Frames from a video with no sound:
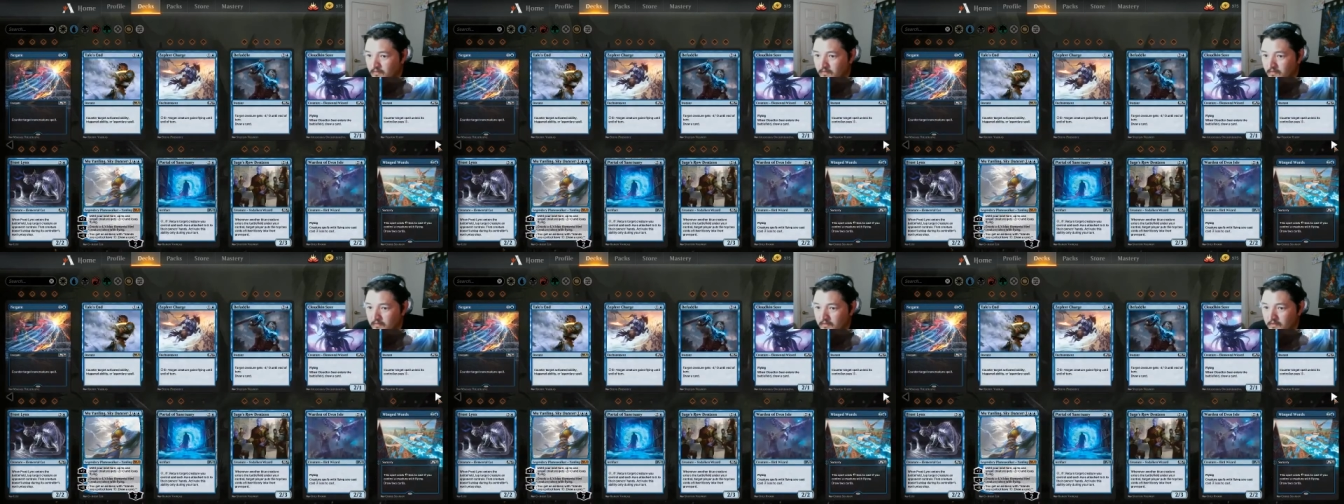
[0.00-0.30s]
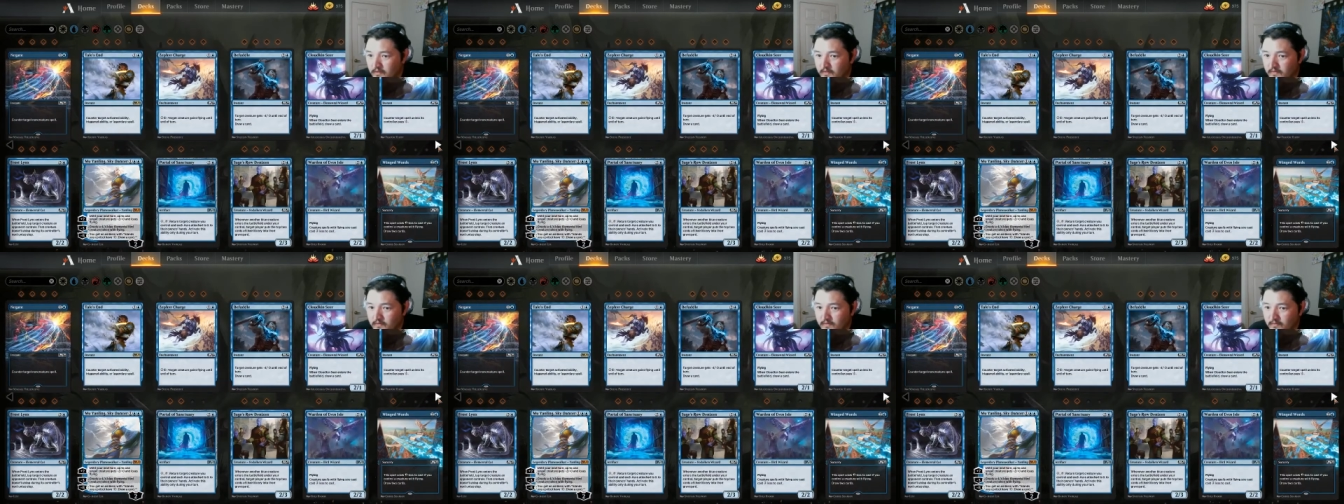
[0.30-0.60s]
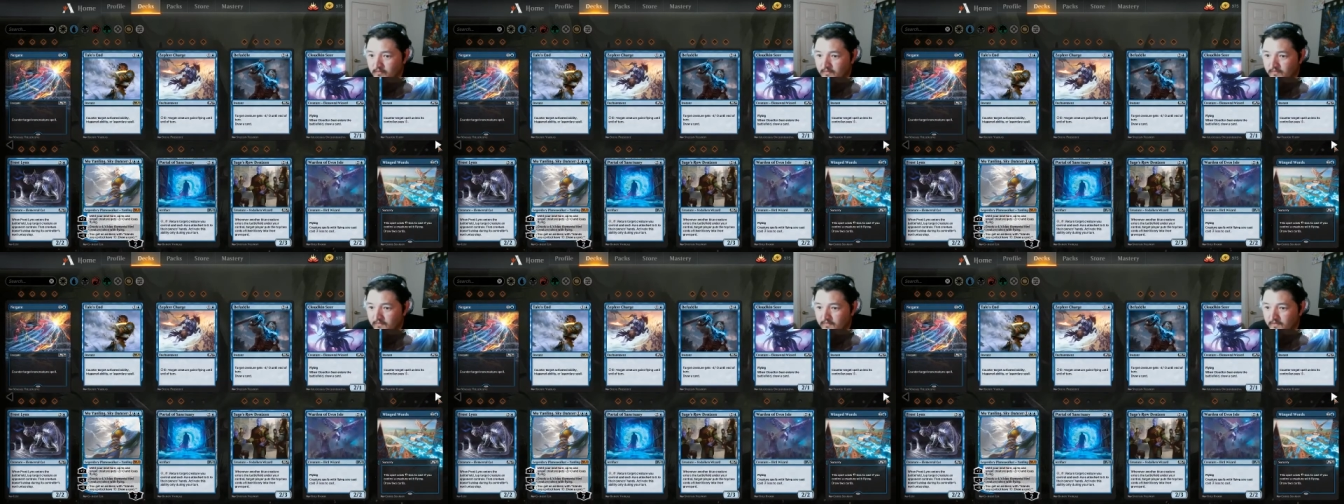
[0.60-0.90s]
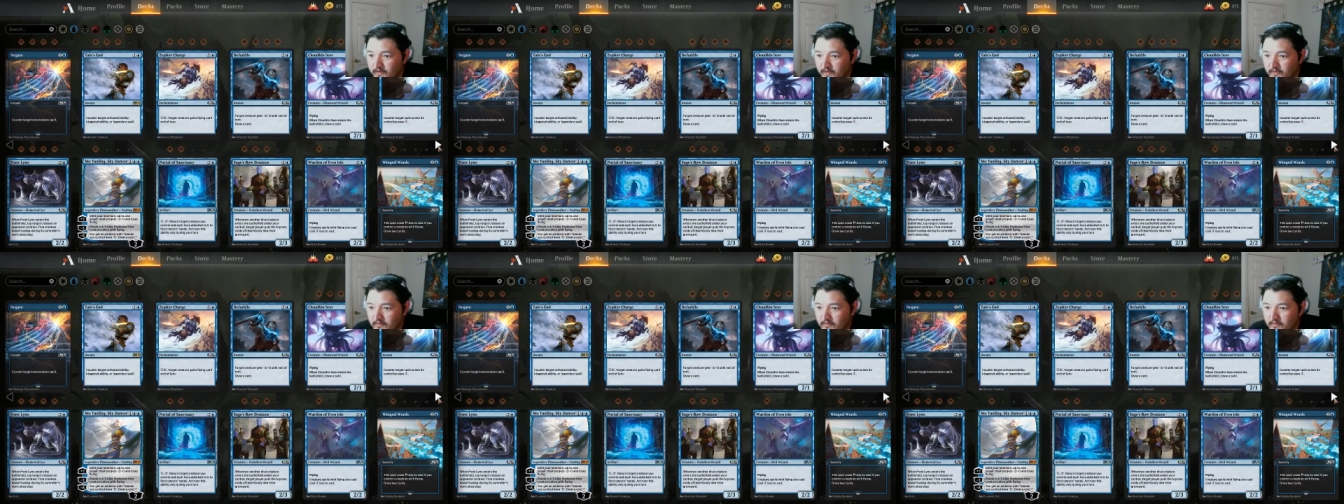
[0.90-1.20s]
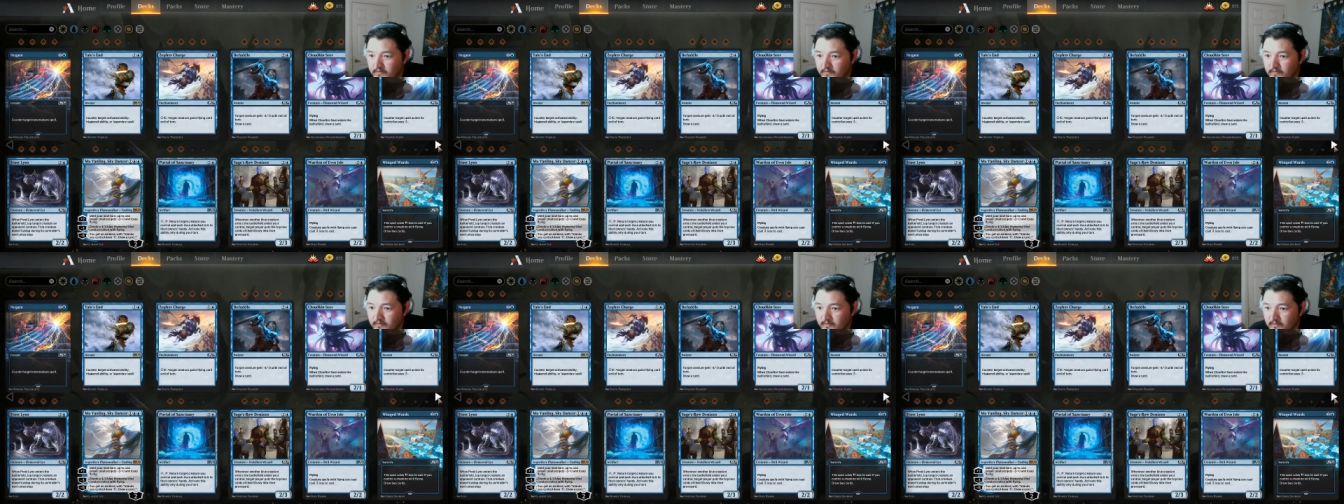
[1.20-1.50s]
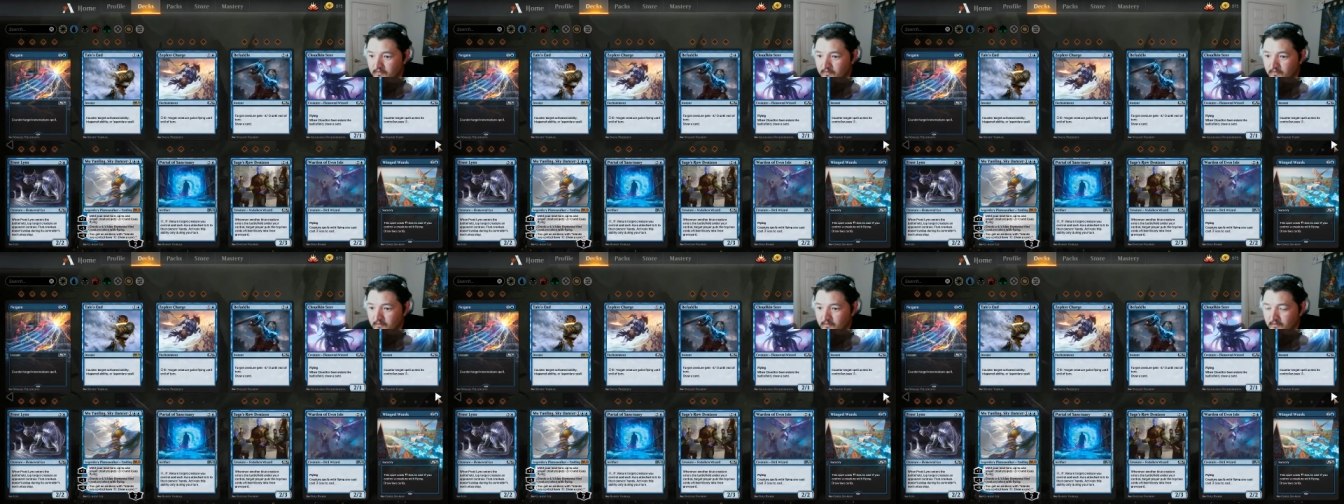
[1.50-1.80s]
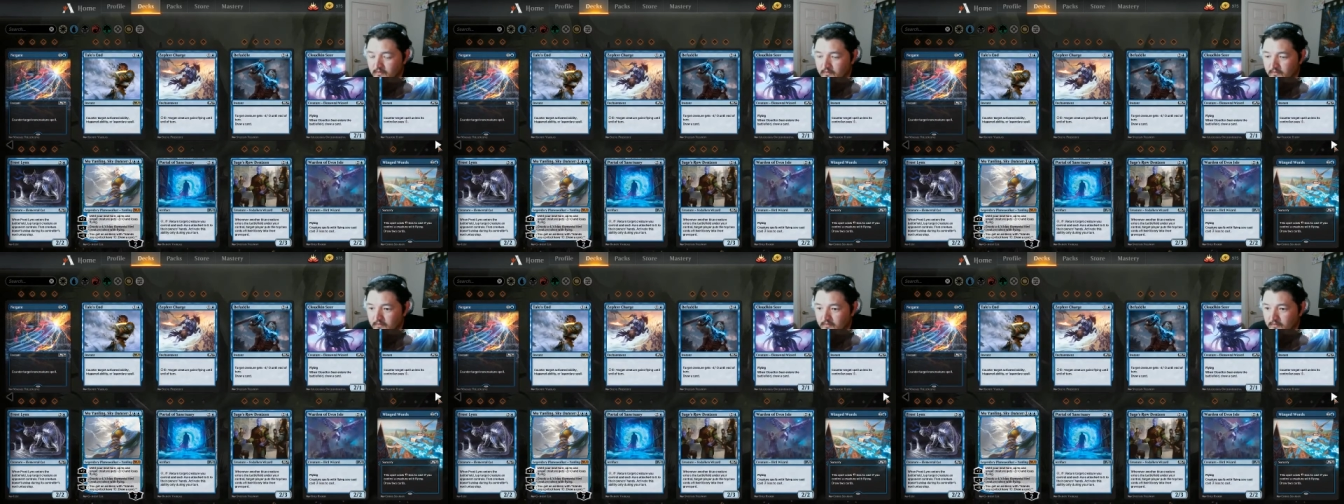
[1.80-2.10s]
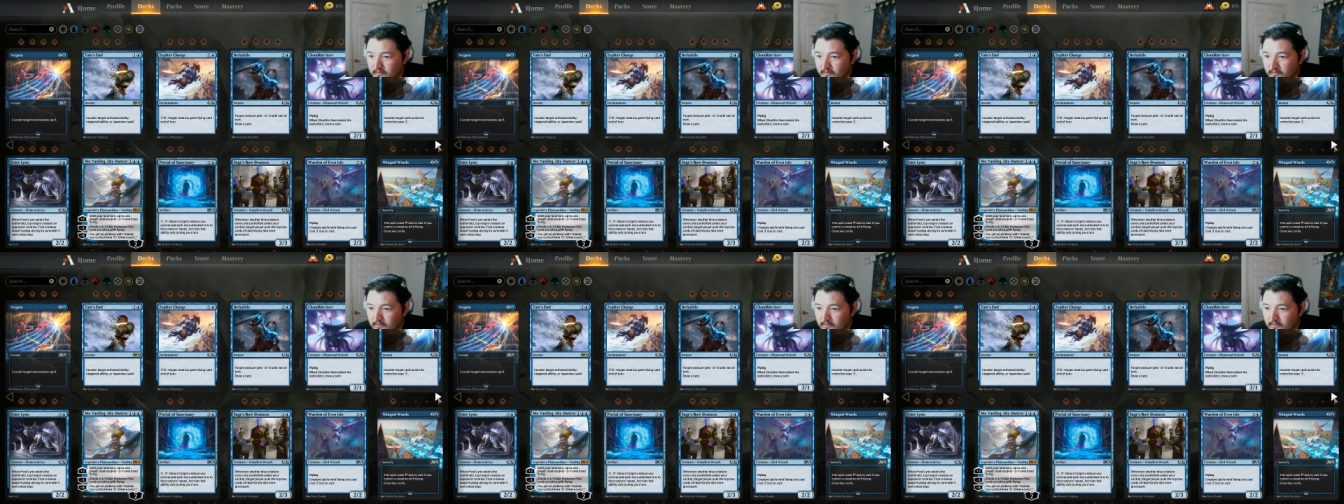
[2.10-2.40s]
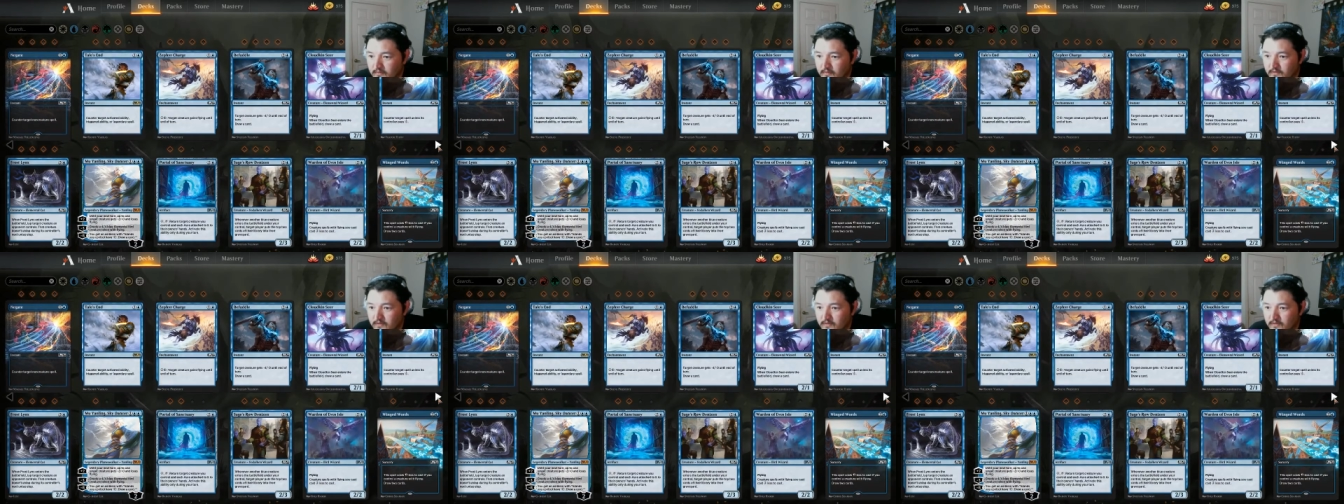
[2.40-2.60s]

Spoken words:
Hardcover Befuddle. It's